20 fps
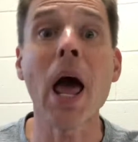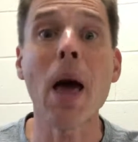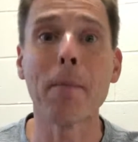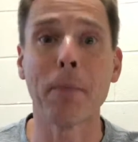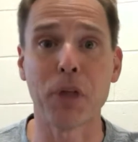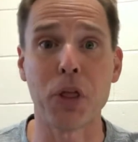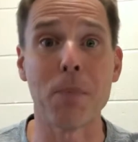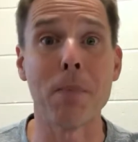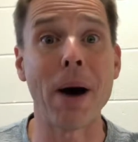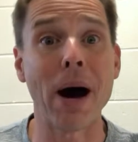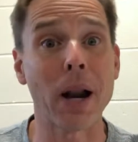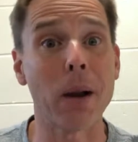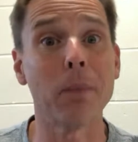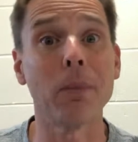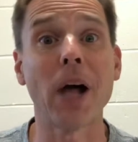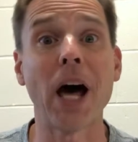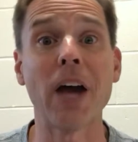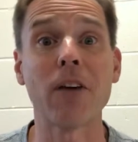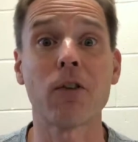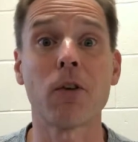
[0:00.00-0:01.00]
But the bottom
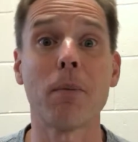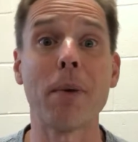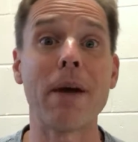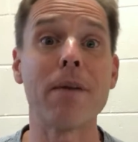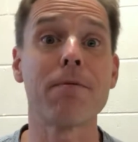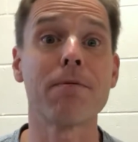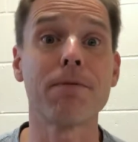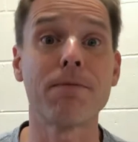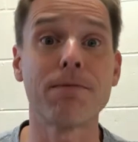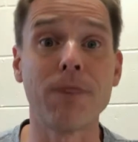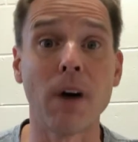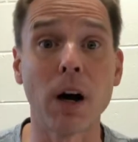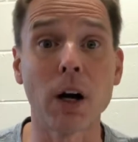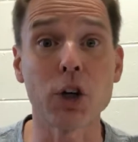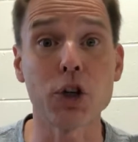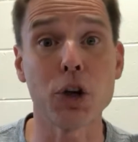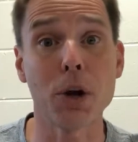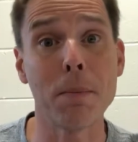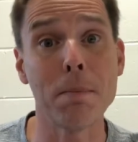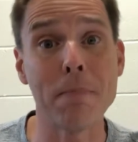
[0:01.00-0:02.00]
line from a
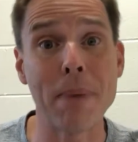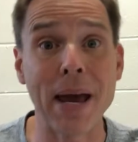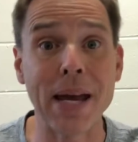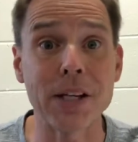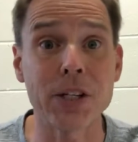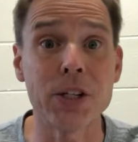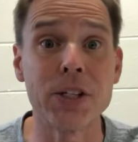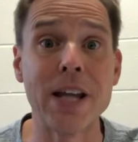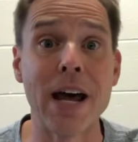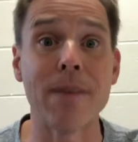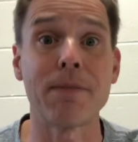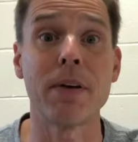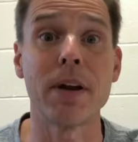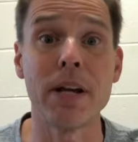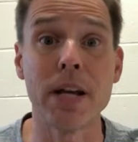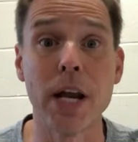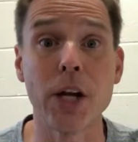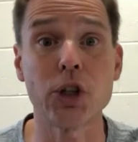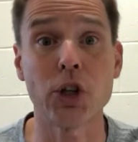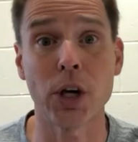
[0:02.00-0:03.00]
function-based
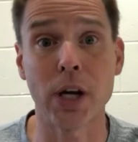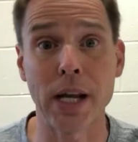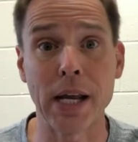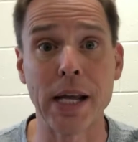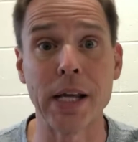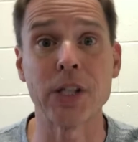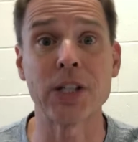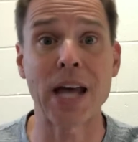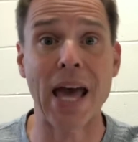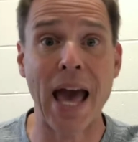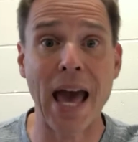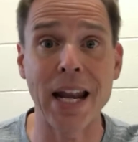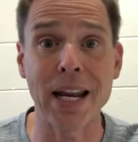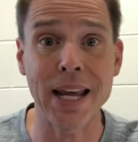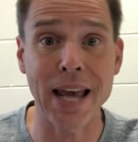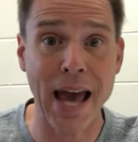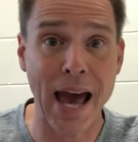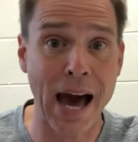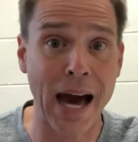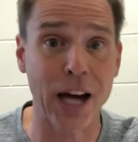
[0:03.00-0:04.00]
definition is
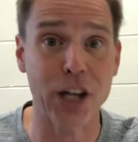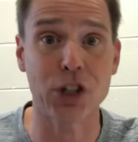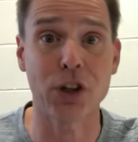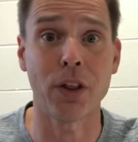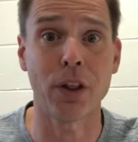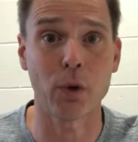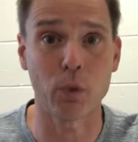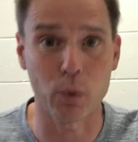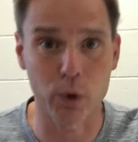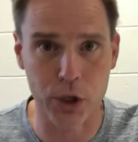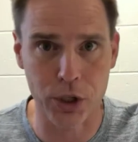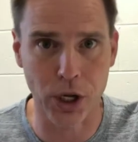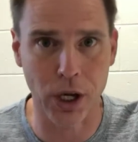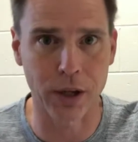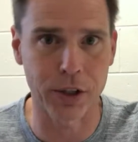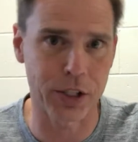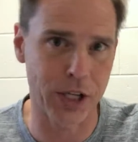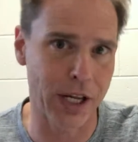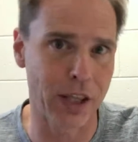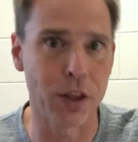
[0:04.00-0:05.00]
any action that
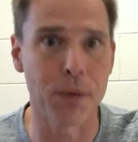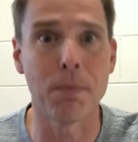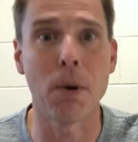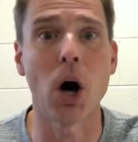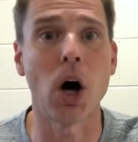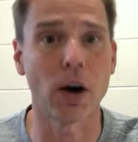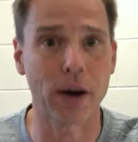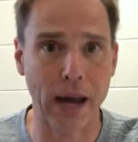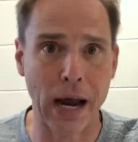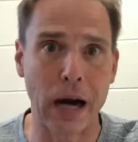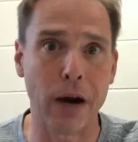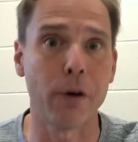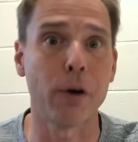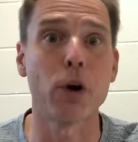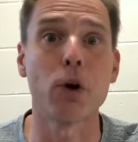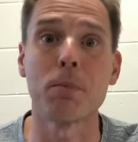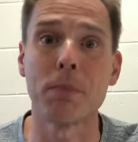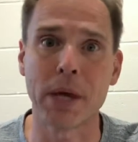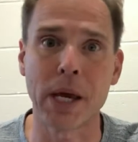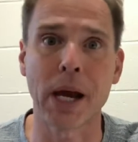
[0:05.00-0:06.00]
results in the ball
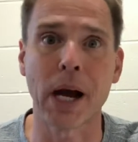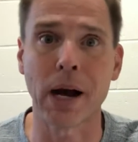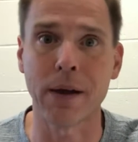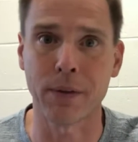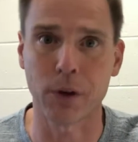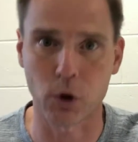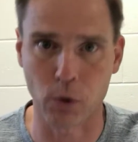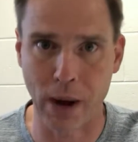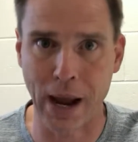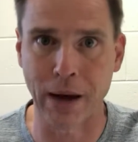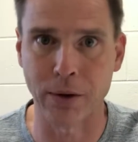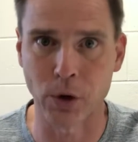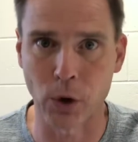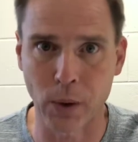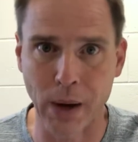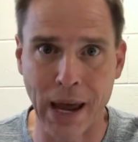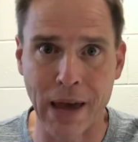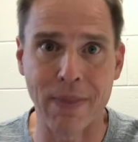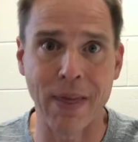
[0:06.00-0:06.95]
carrier being on the ground, okay?